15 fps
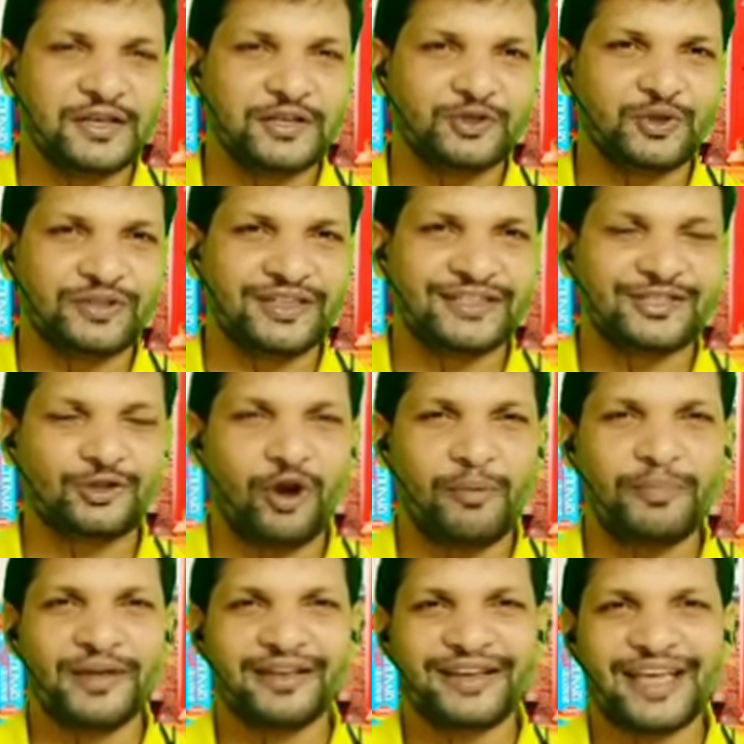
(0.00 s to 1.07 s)
So this
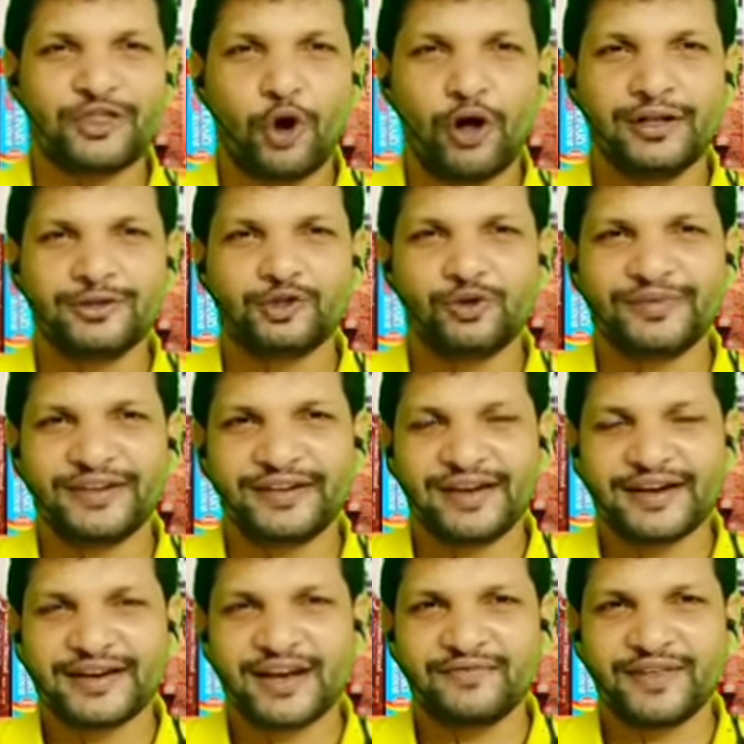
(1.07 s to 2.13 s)
topic can also be
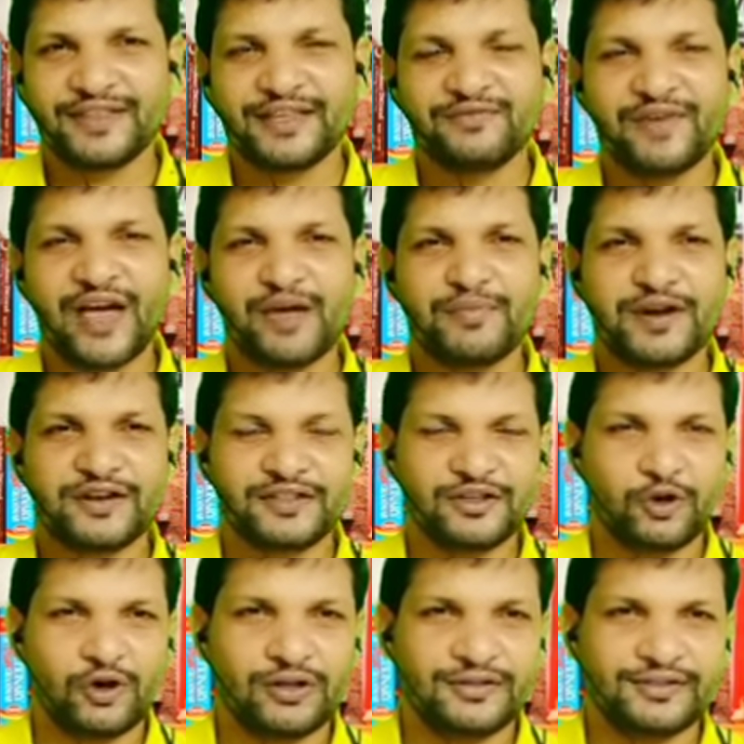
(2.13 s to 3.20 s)
related with environment and
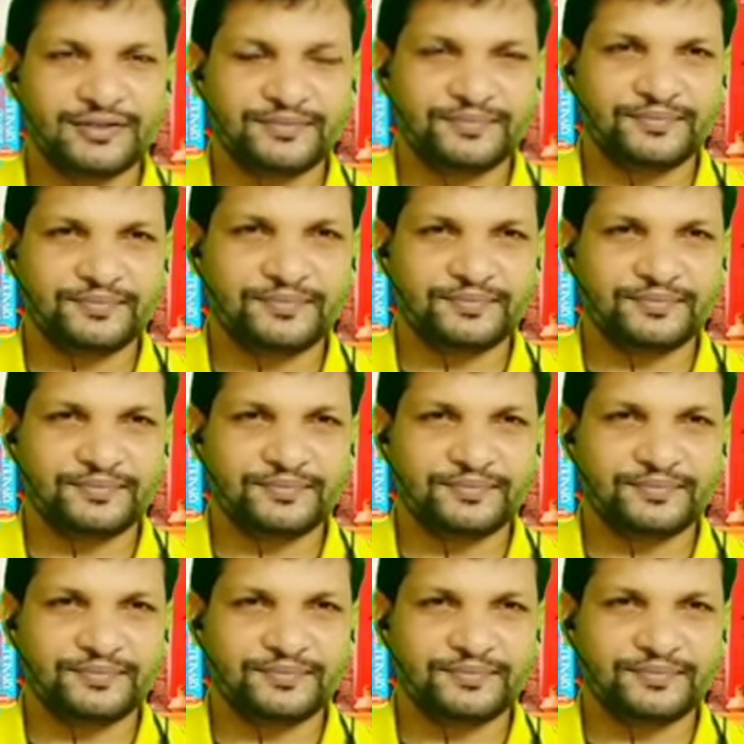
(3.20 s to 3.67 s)
ecology.